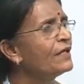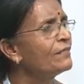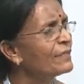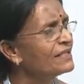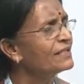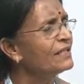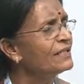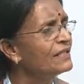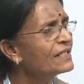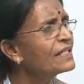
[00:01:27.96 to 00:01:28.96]
But
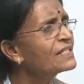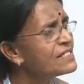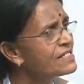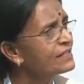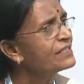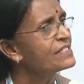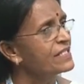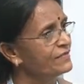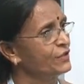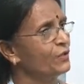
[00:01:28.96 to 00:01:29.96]
little concern is
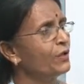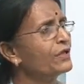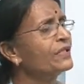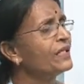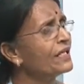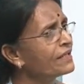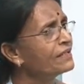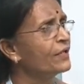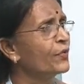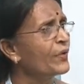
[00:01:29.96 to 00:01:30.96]
given on
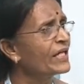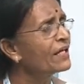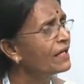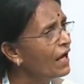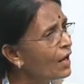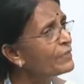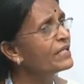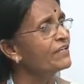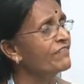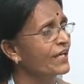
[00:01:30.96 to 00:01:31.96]
another very
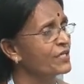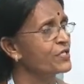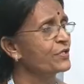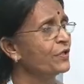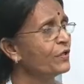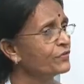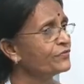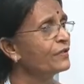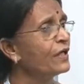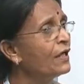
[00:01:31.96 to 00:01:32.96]
alarming effect
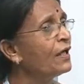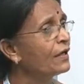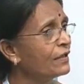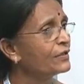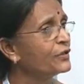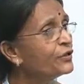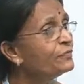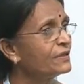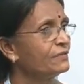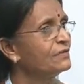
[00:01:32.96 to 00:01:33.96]
of
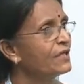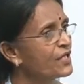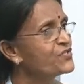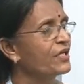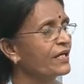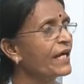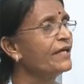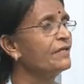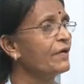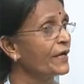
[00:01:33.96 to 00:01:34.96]
human nature,
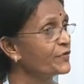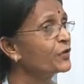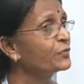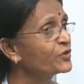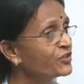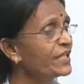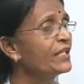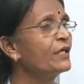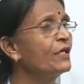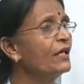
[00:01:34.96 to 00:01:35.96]
again
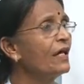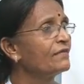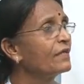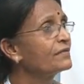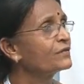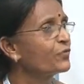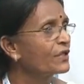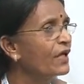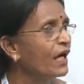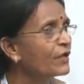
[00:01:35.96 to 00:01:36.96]
anthropogenic, that is
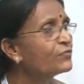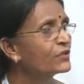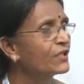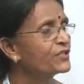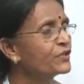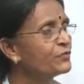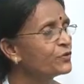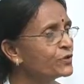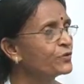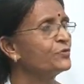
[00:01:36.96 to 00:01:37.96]
what I would
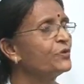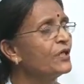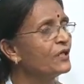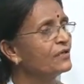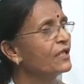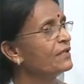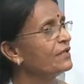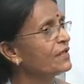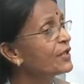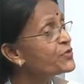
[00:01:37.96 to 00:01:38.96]
attribute to the
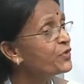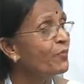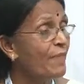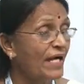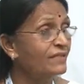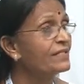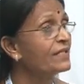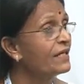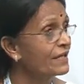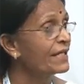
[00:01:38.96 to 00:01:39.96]

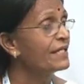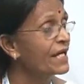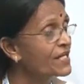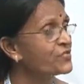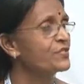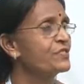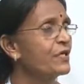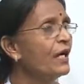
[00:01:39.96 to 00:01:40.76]
electromagnetic radiations.